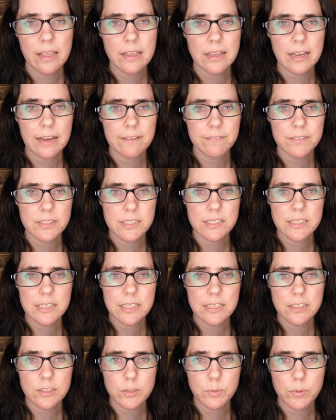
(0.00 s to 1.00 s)
1/2
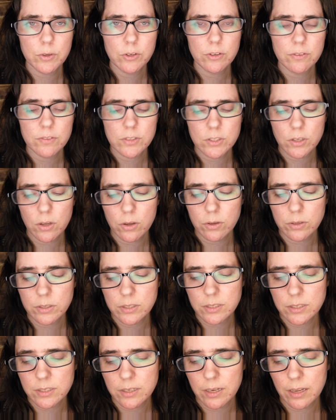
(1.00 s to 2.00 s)
teaspoon of
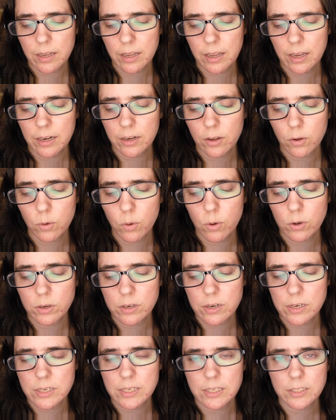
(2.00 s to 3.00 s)
salt and
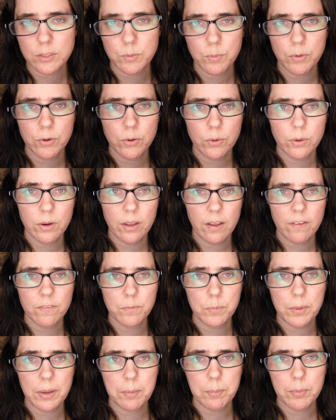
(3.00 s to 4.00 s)
1/4 teaspoon of
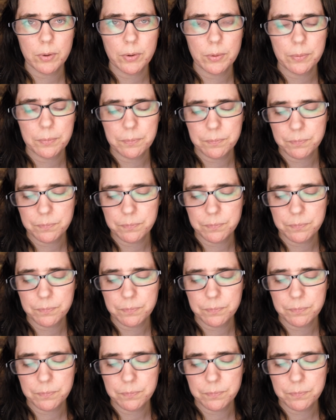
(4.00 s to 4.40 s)
pepper.